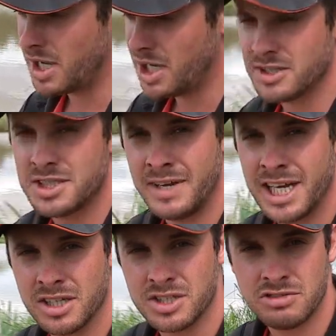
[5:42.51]
lots of
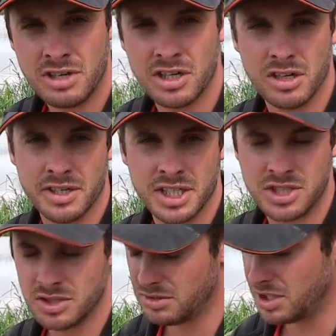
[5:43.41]
anglers struggle on this
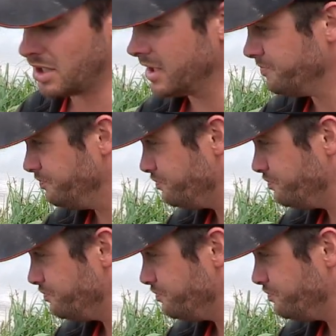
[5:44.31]
short line